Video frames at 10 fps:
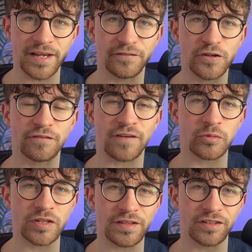If you
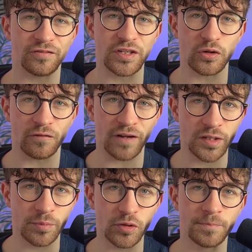found this video
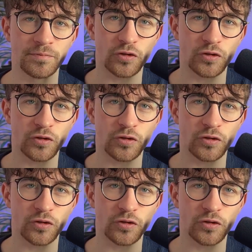valuable,